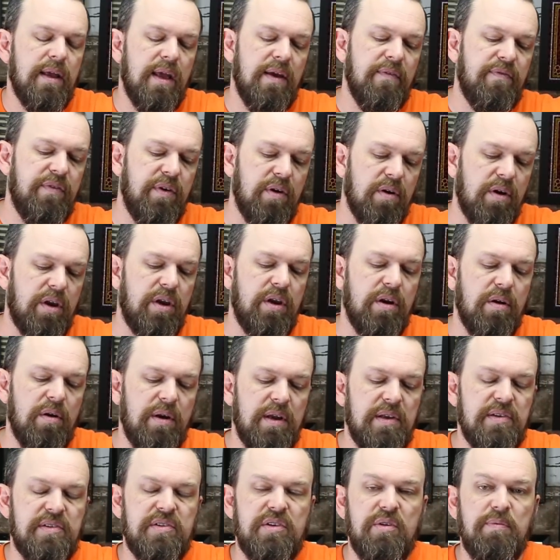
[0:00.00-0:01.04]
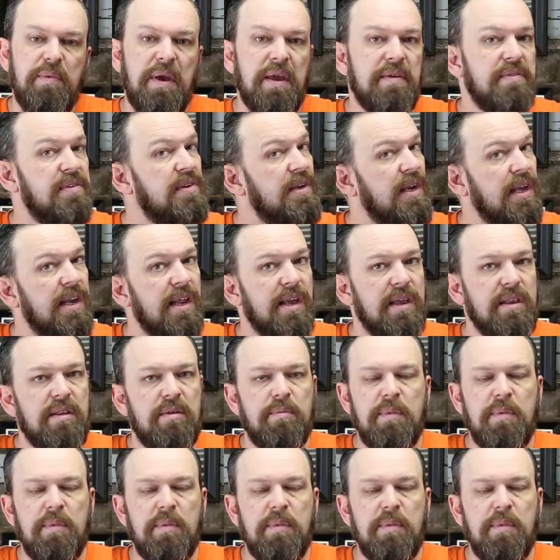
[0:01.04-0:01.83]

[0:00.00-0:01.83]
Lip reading: If you're curious, you may have seen it.